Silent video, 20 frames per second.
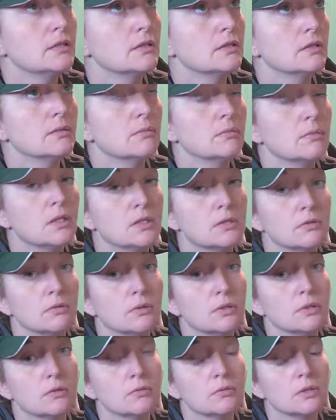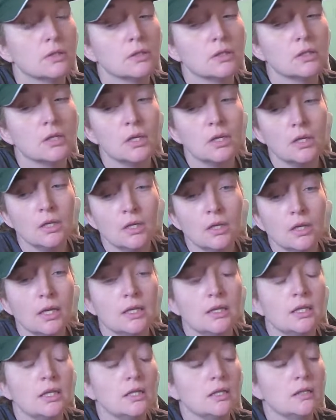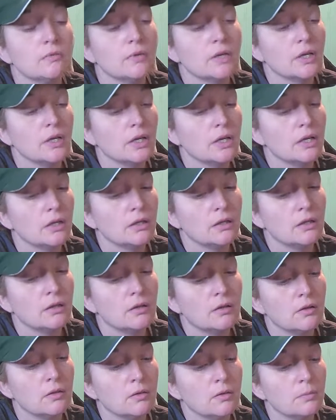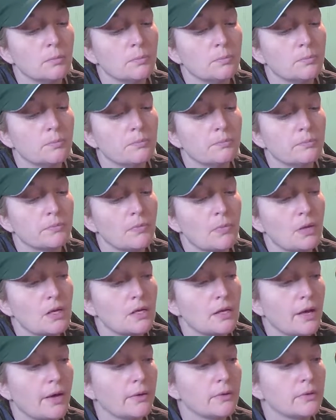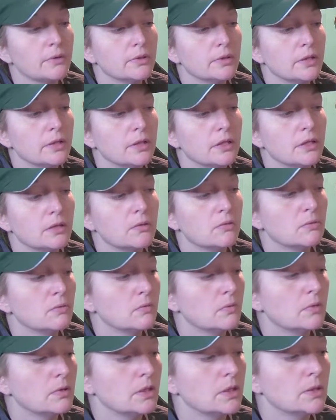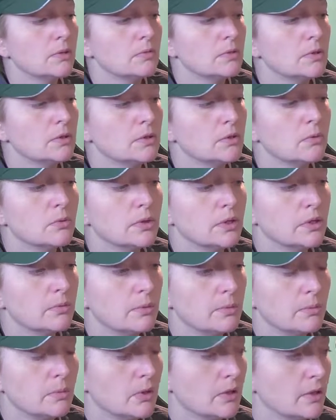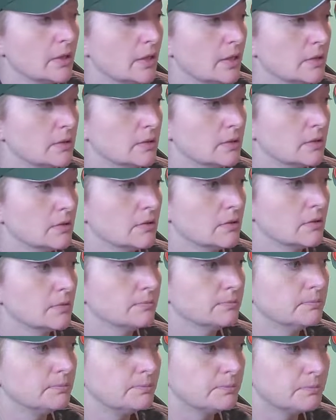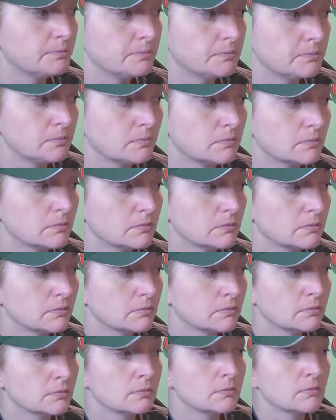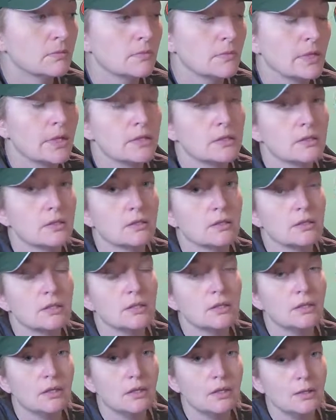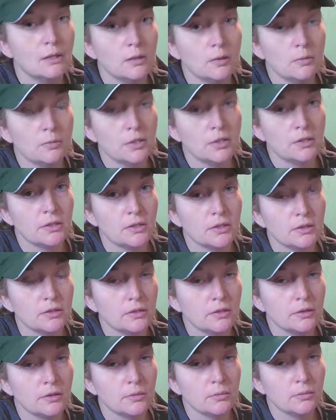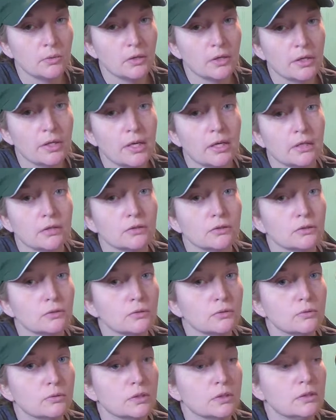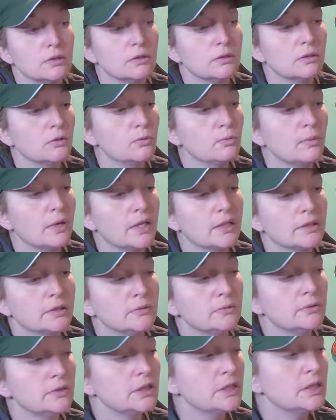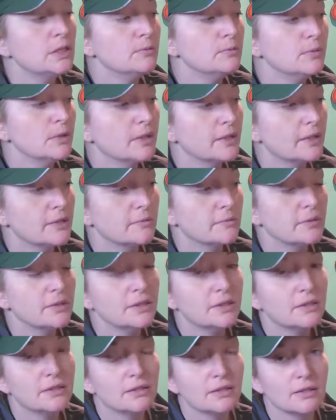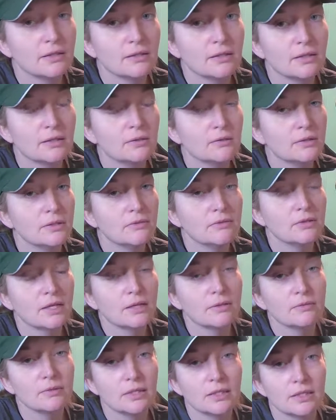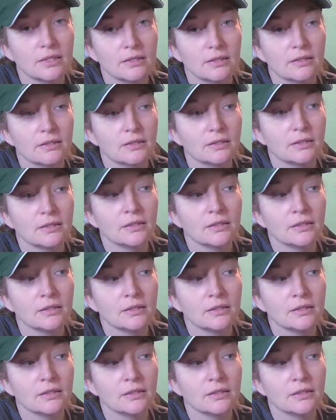to mess around with. I think if I had an outline of what I was going to be broadcasting on as an independent, broadcaster with no massive team behind me, and I don't even have like a